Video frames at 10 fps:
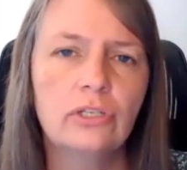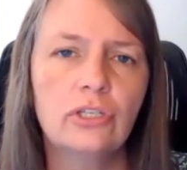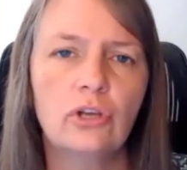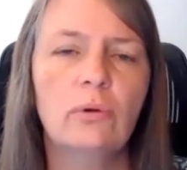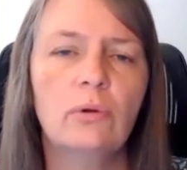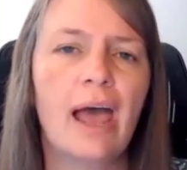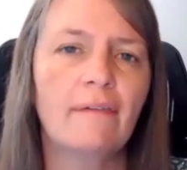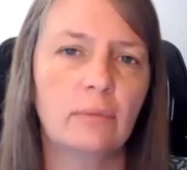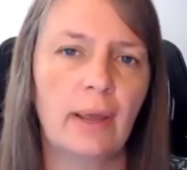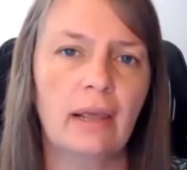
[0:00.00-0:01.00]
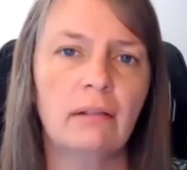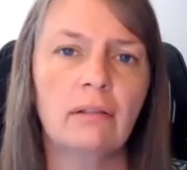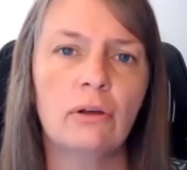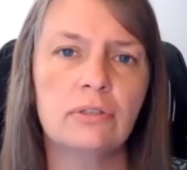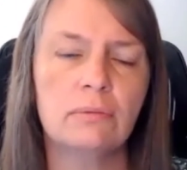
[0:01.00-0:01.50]
So you'd have to pay
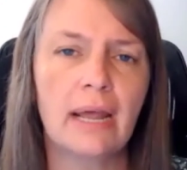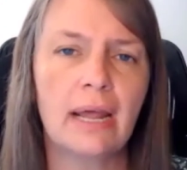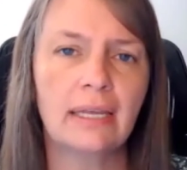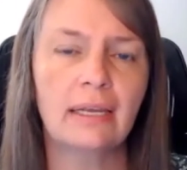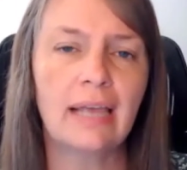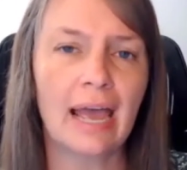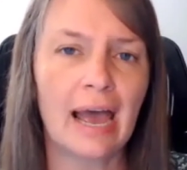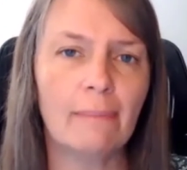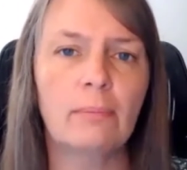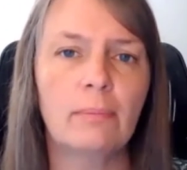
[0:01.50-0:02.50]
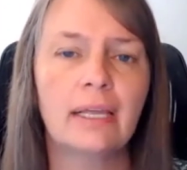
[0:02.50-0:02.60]
those Medigap or